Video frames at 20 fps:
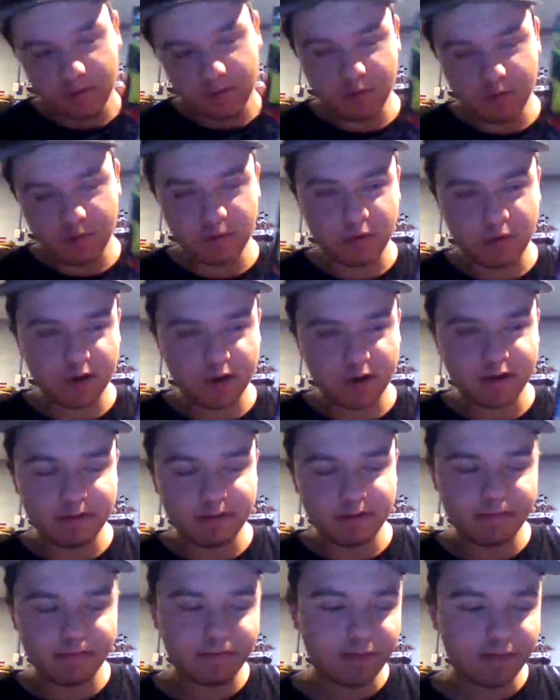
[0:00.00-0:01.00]
who want to,
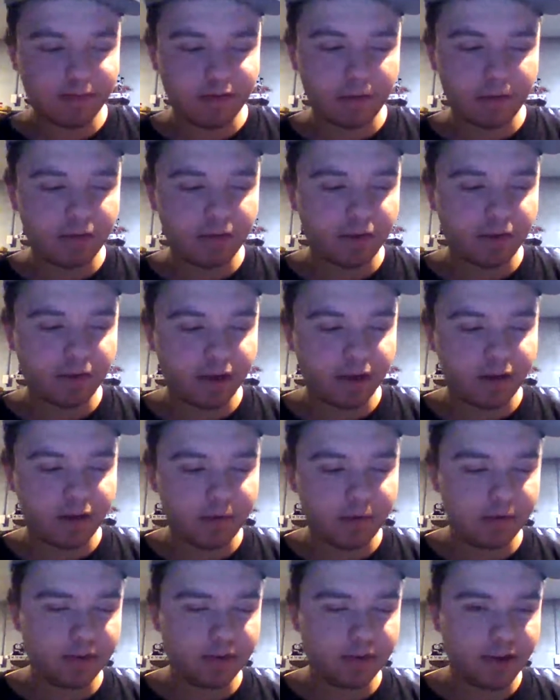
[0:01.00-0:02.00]
it's
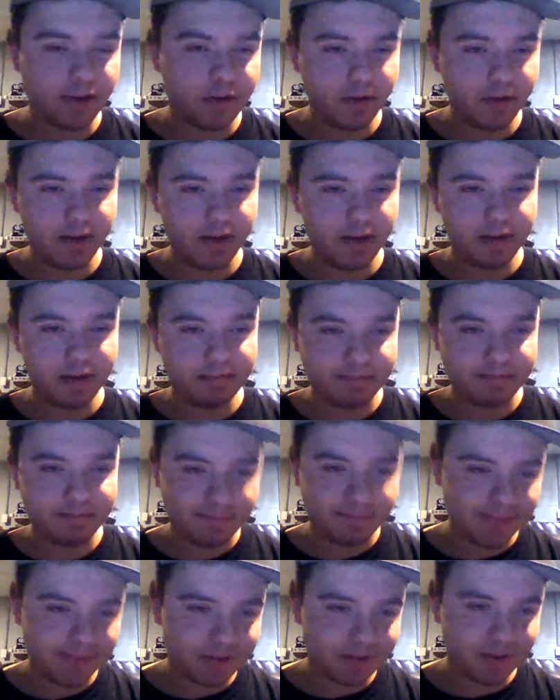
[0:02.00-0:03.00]
almost in a way,
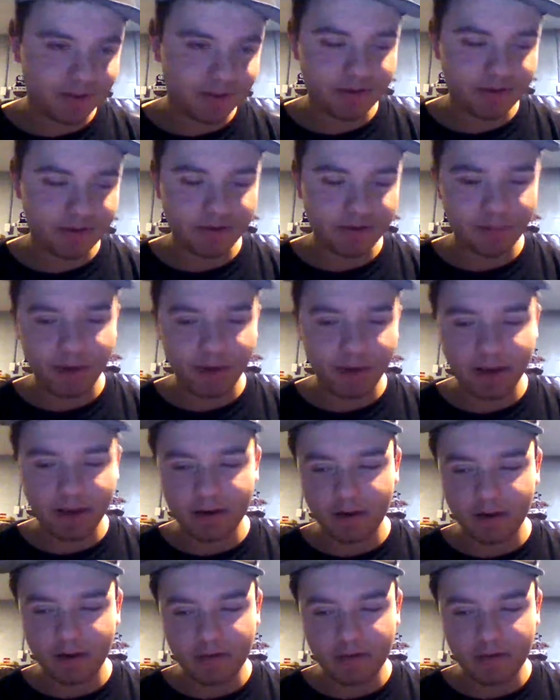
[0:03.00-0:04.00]
sort of just banking
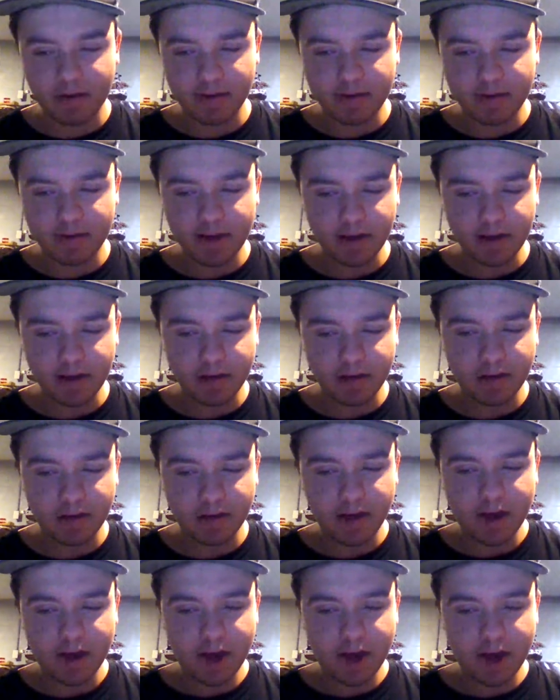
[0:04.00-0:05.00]
off of his death.
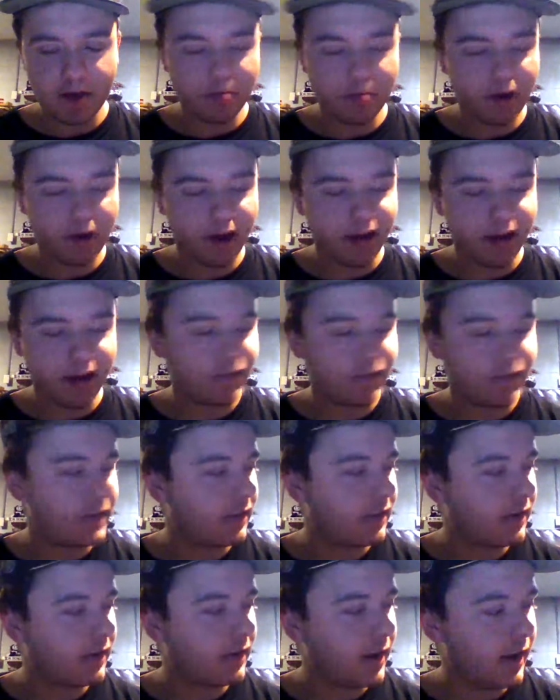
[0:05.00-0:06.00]
But I have to
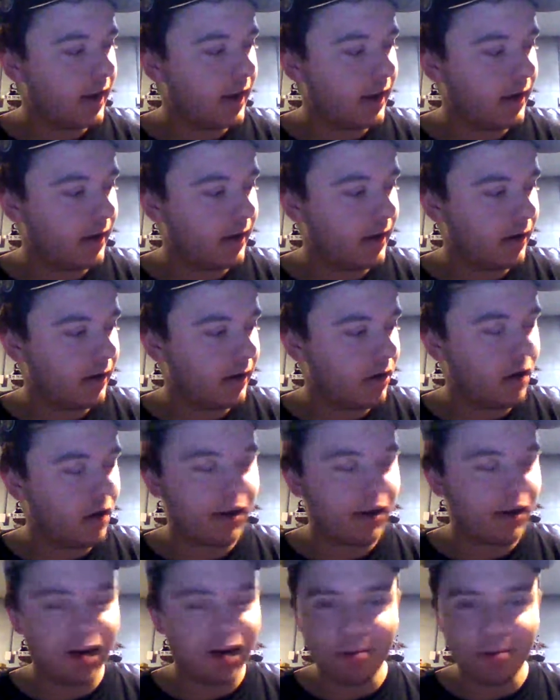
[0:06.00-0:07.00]
say,
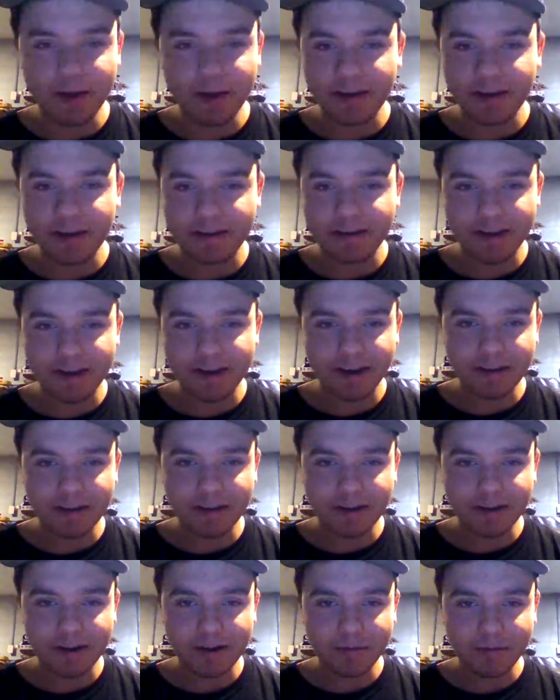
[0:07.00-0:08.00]
R.I.P. to Stan
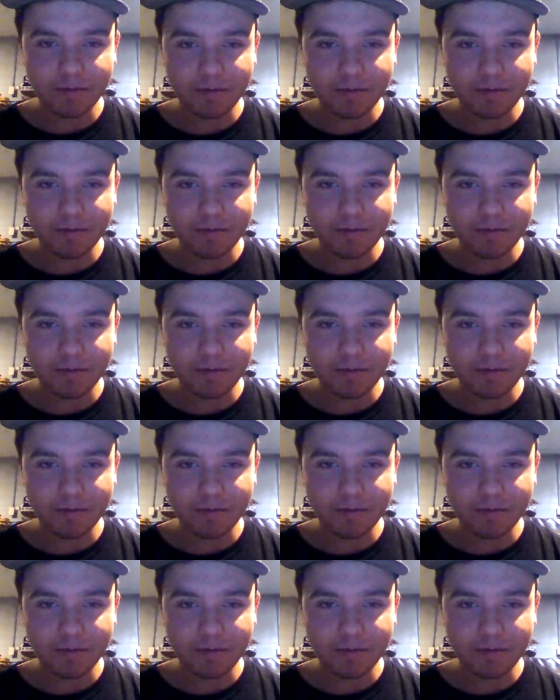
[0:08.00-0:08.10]
Lee.